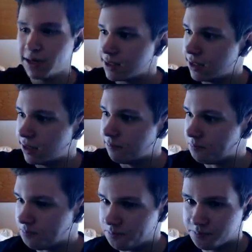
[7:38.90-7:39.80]

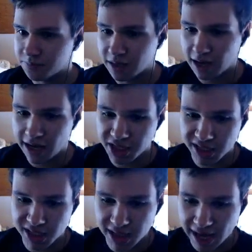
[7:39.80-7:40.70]
um, I
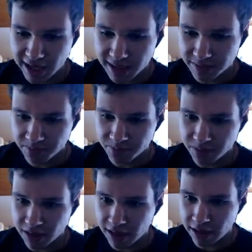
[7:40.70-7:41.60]
just checked.
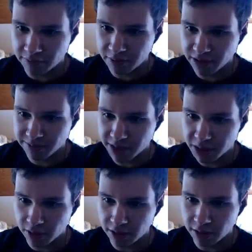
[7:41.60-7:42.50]
Uh, we pretty much
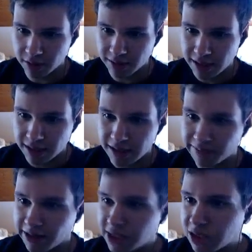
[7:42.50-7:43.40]
only got
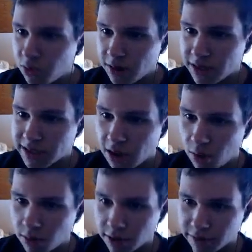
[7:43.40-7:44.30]
like my school isn't
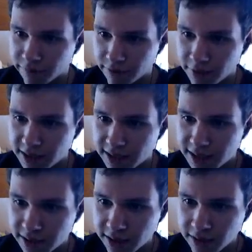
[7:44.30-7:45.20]
over in three weeks.
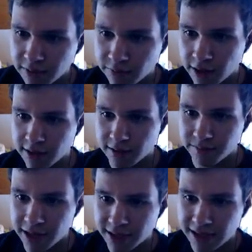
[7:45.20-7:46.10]
That's not it, right?
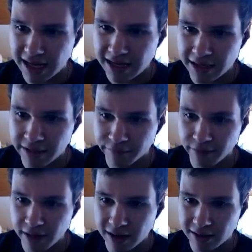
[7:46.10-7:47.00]
But in
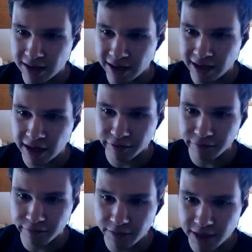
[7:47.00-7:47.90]
three, like after
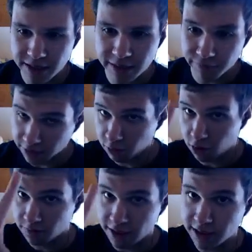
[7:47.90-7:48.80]
three weeks, three
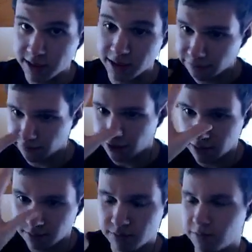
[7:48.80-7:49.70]
more weeks, three,
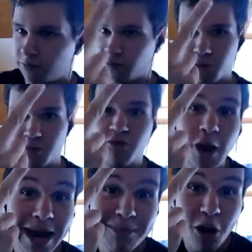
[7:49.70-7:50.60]

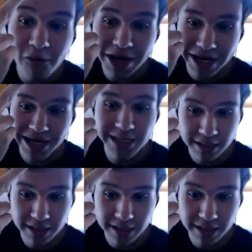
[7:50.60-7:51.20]
three more weeks.